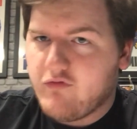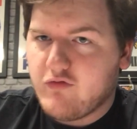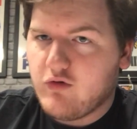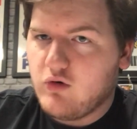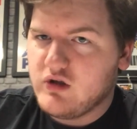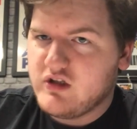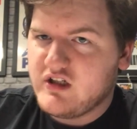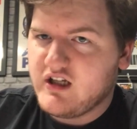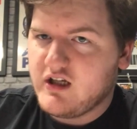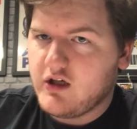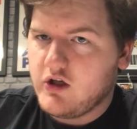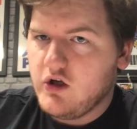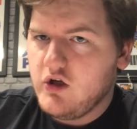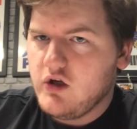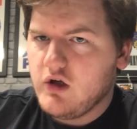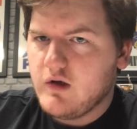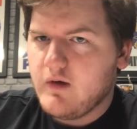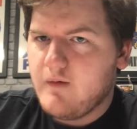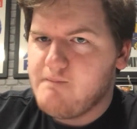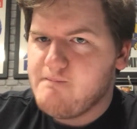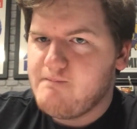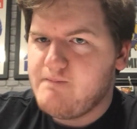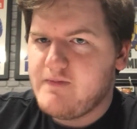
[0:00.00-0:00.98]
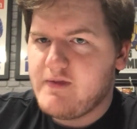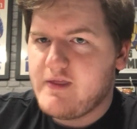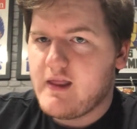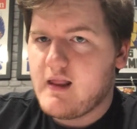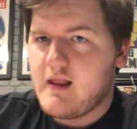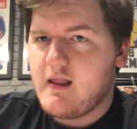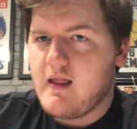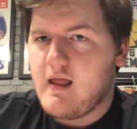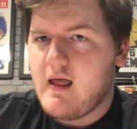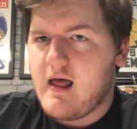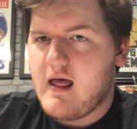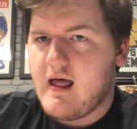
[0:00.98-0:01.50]
forcing you.
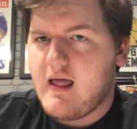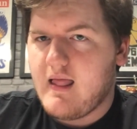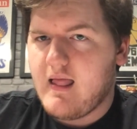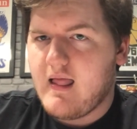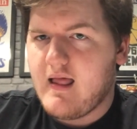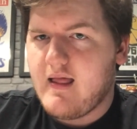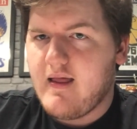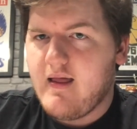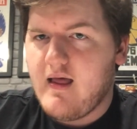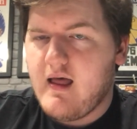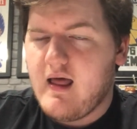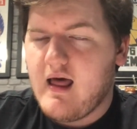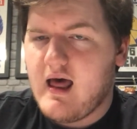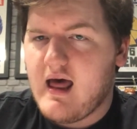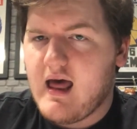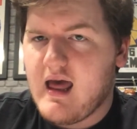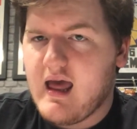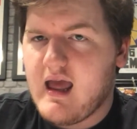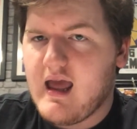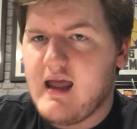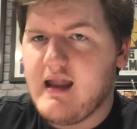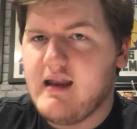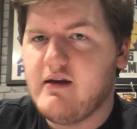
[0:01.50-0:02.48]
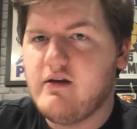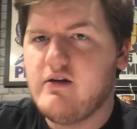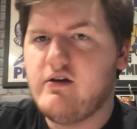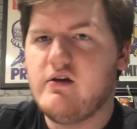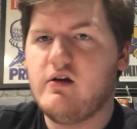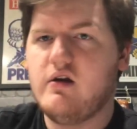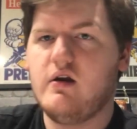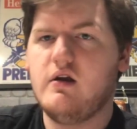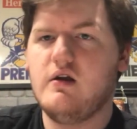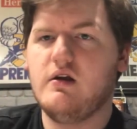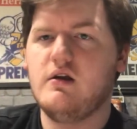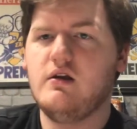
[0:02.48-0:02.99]
And
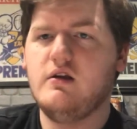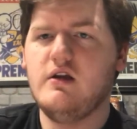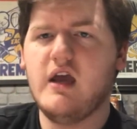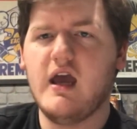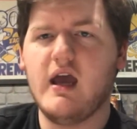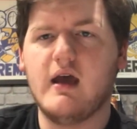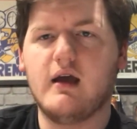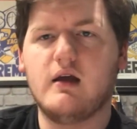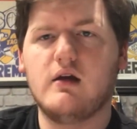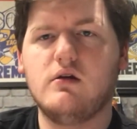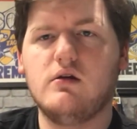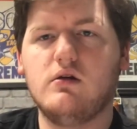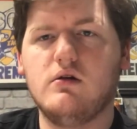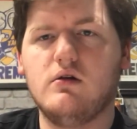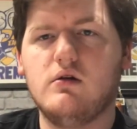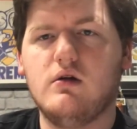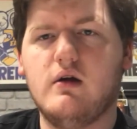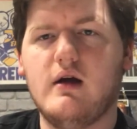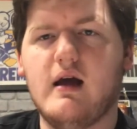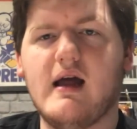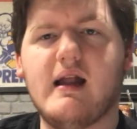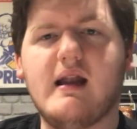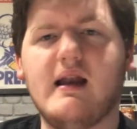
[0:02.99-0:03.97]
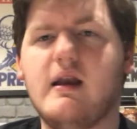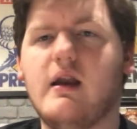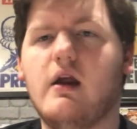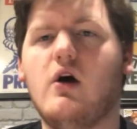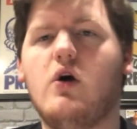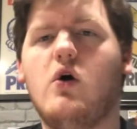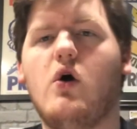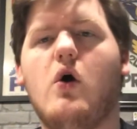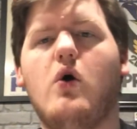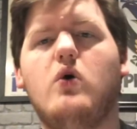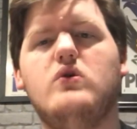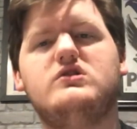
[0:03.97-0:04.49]
yeah, and
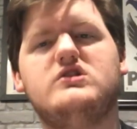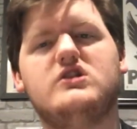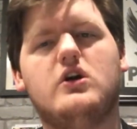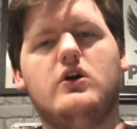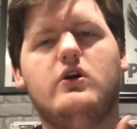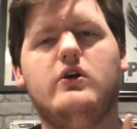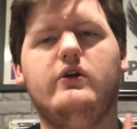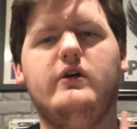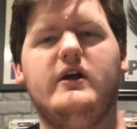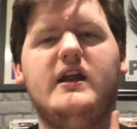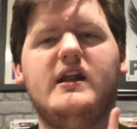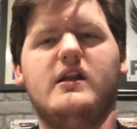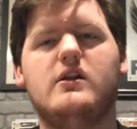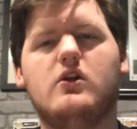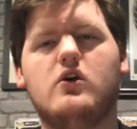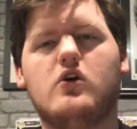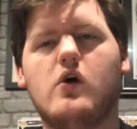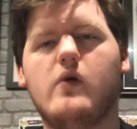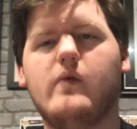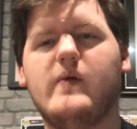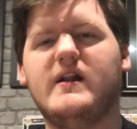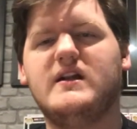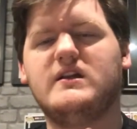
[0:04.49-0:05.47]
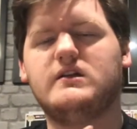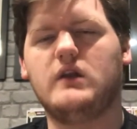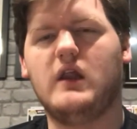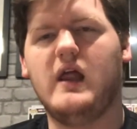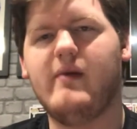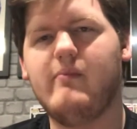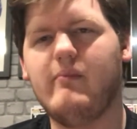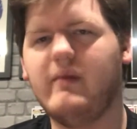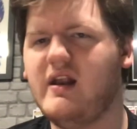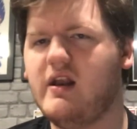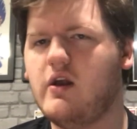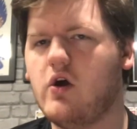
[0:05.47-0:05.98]
also in the comments,
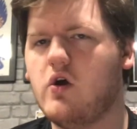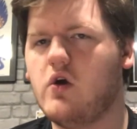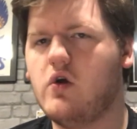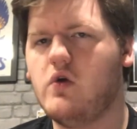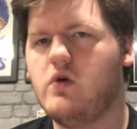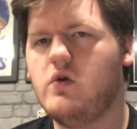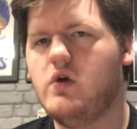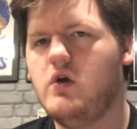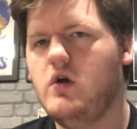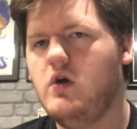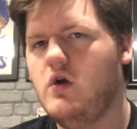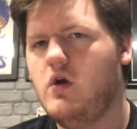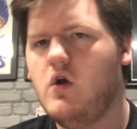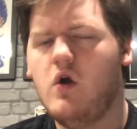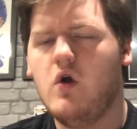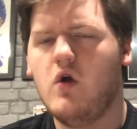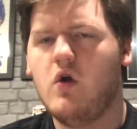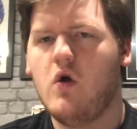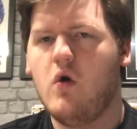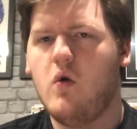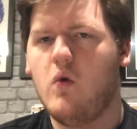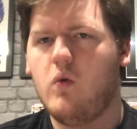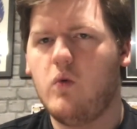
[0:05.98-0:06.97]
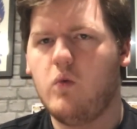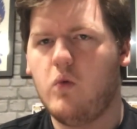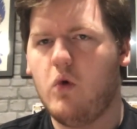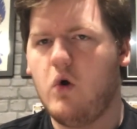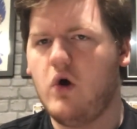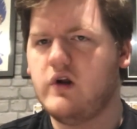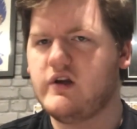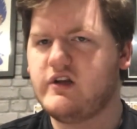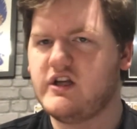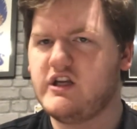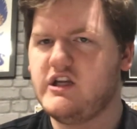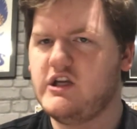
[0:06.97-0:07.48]
let me know
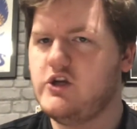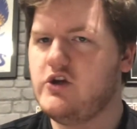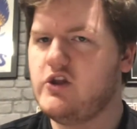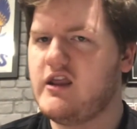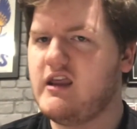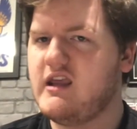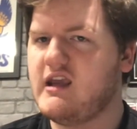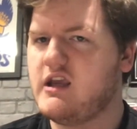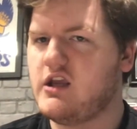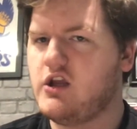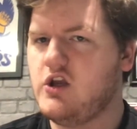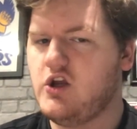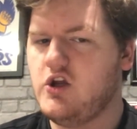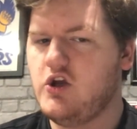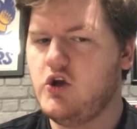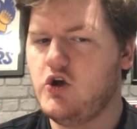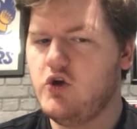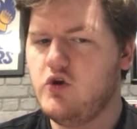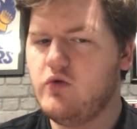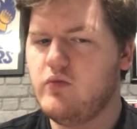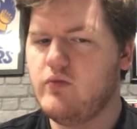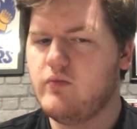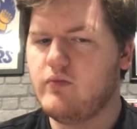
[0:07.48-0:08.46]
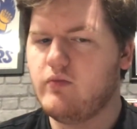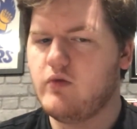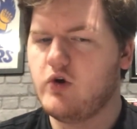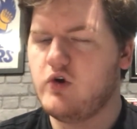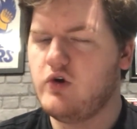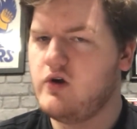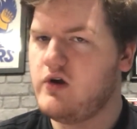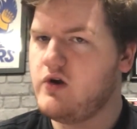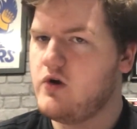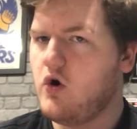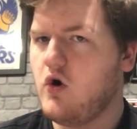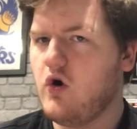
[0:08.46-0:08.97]
what you think who
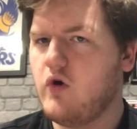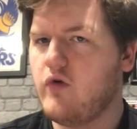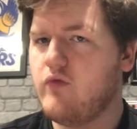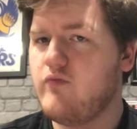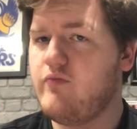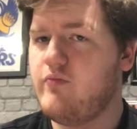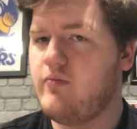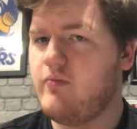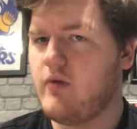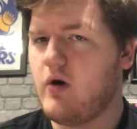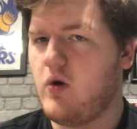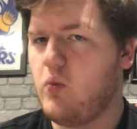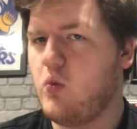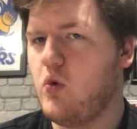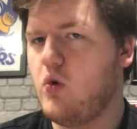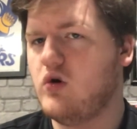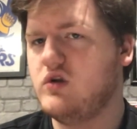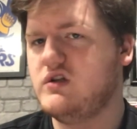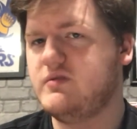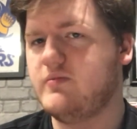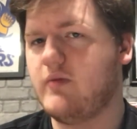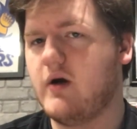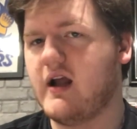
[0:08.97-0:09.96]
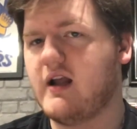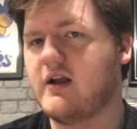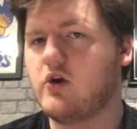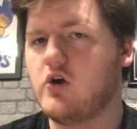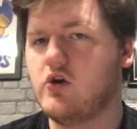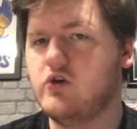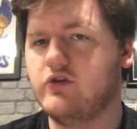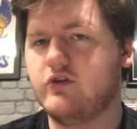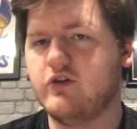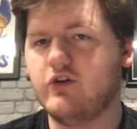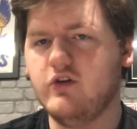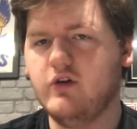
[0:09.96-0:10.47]
your awards might
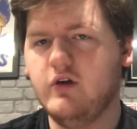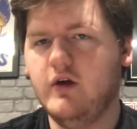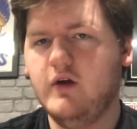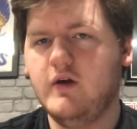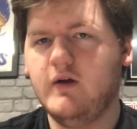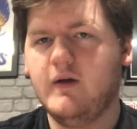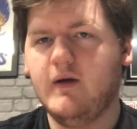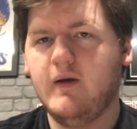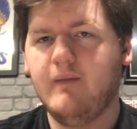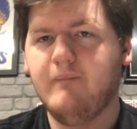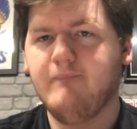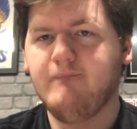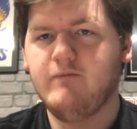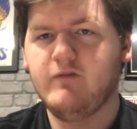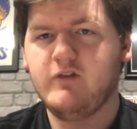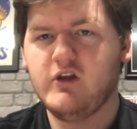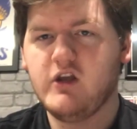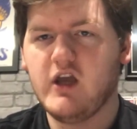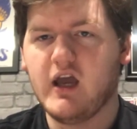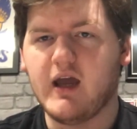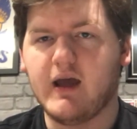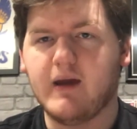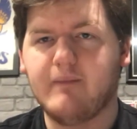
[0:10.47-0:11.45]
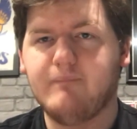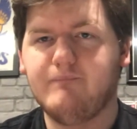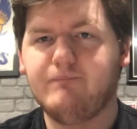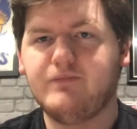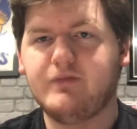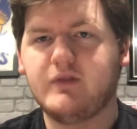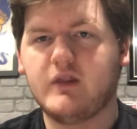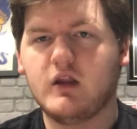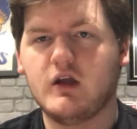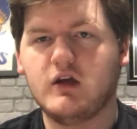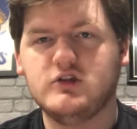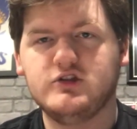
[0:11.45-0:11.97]
go to. Yeah,
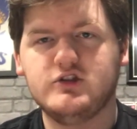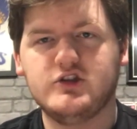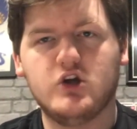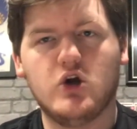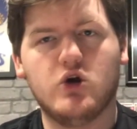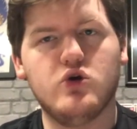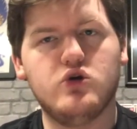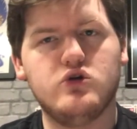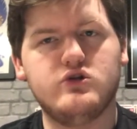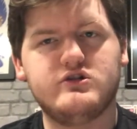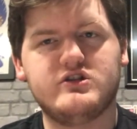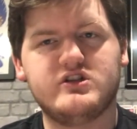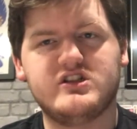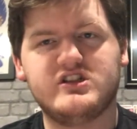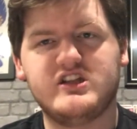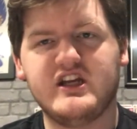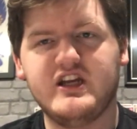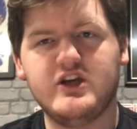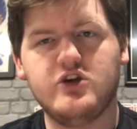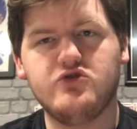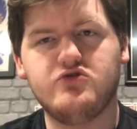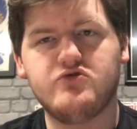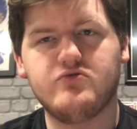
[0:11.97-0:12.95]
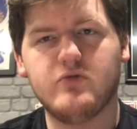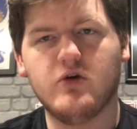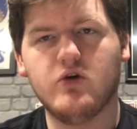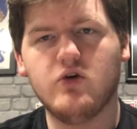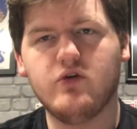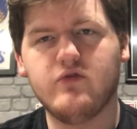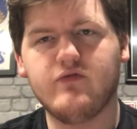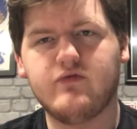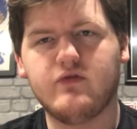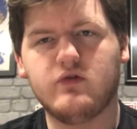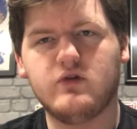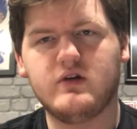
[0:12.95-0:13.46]
so see you
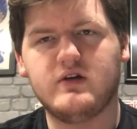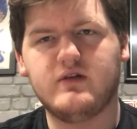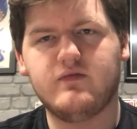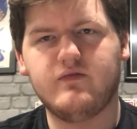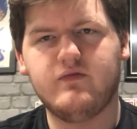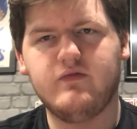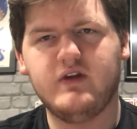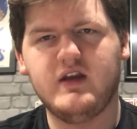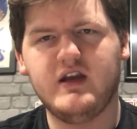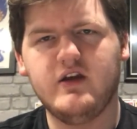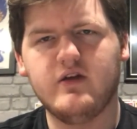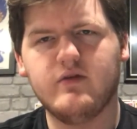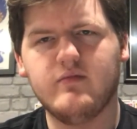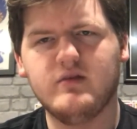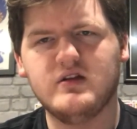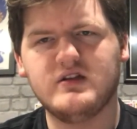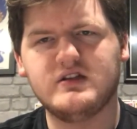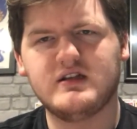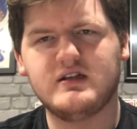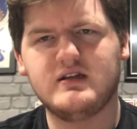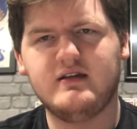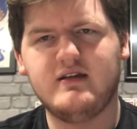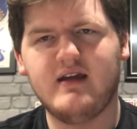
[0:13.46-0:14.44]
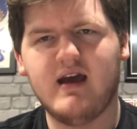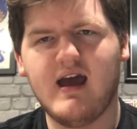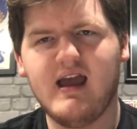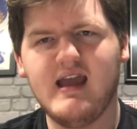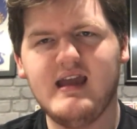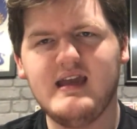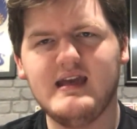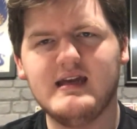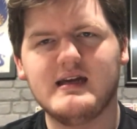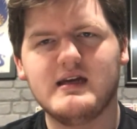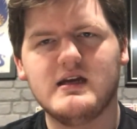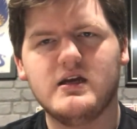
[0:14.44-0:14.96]
tomorrow for Videomas
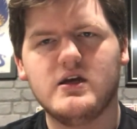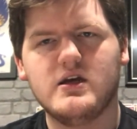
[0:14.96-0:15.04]
Day